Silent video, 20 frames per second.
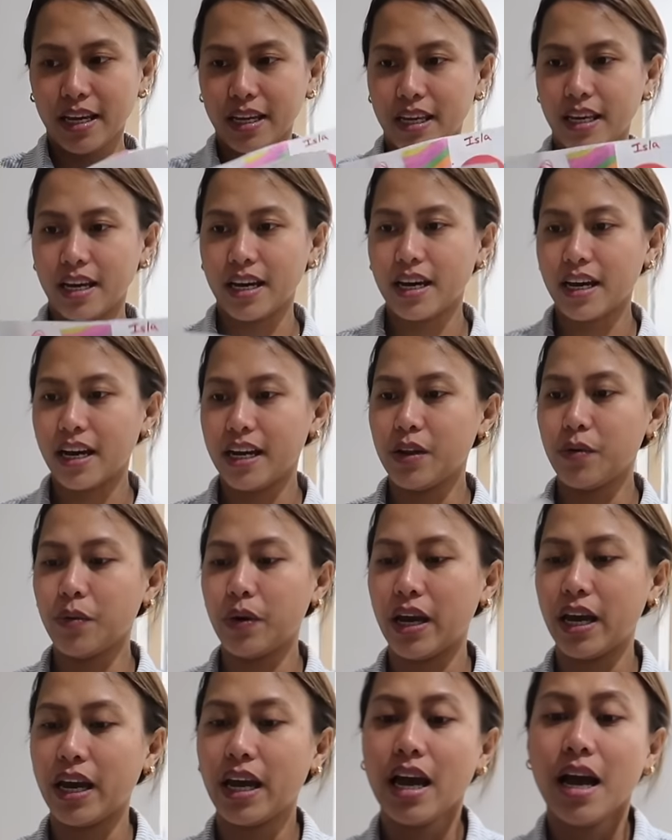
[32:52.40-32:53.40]
Yeah.
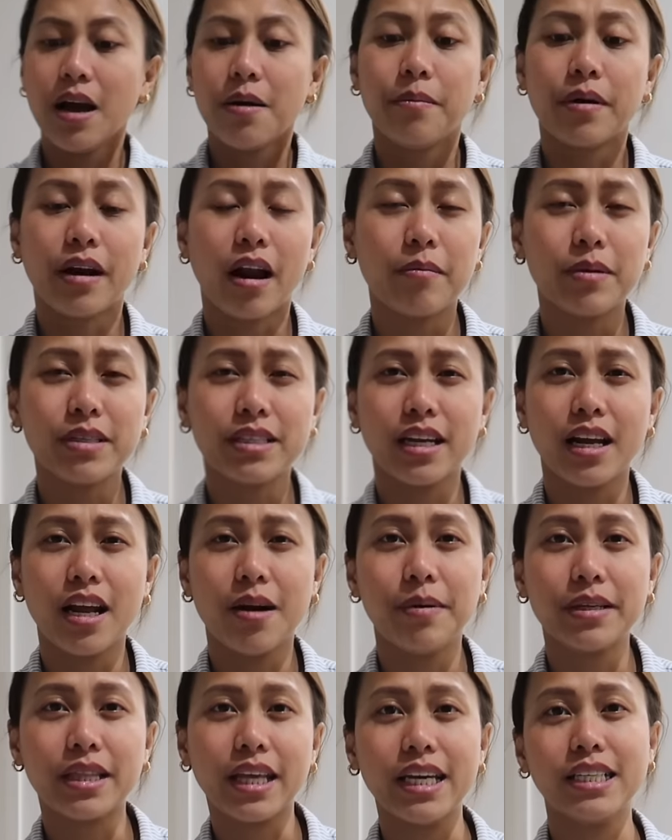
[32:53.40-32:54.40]
Anyway, maraming
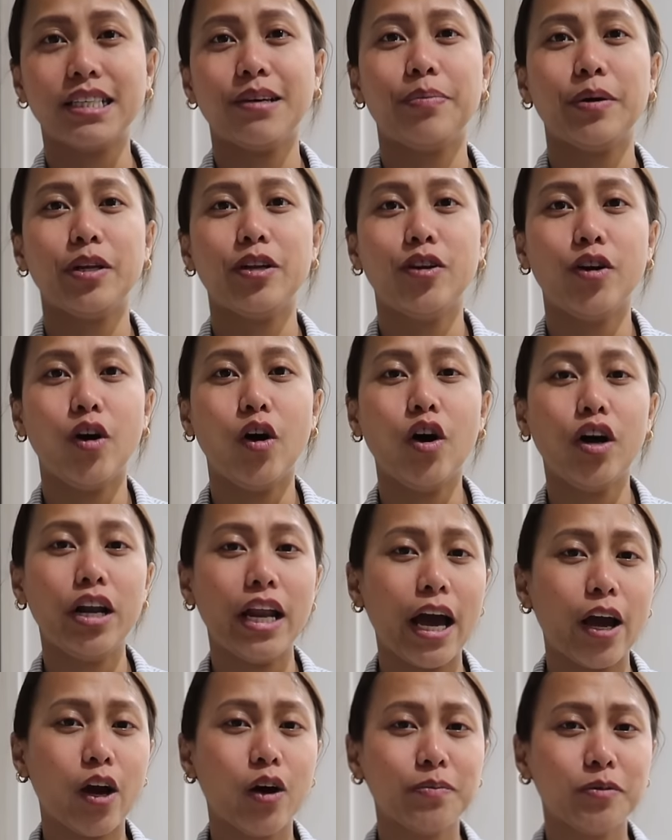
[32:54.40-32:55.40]
salamat guys sa panonood.
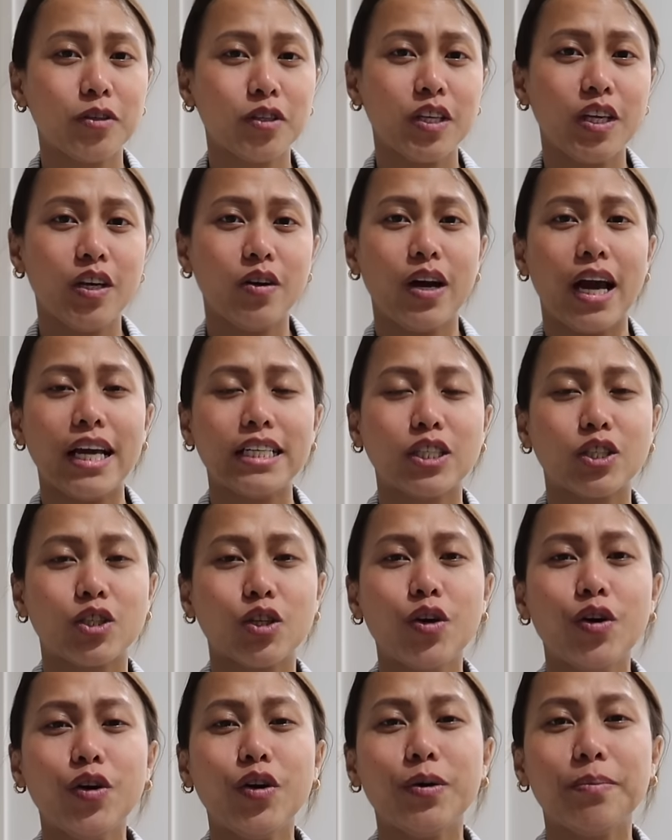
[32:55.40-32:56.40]
I hope to see you guys
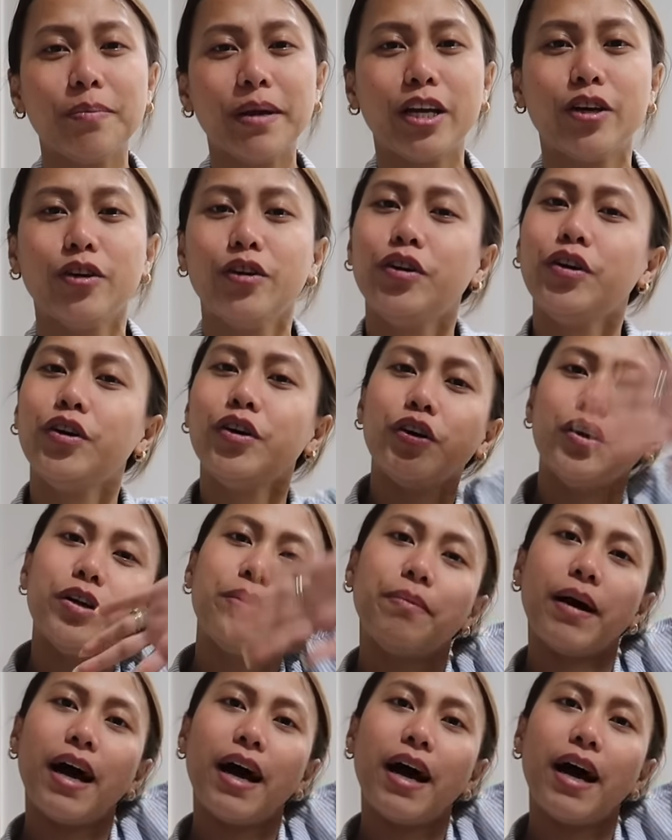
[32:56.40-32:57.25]
soon. Be good.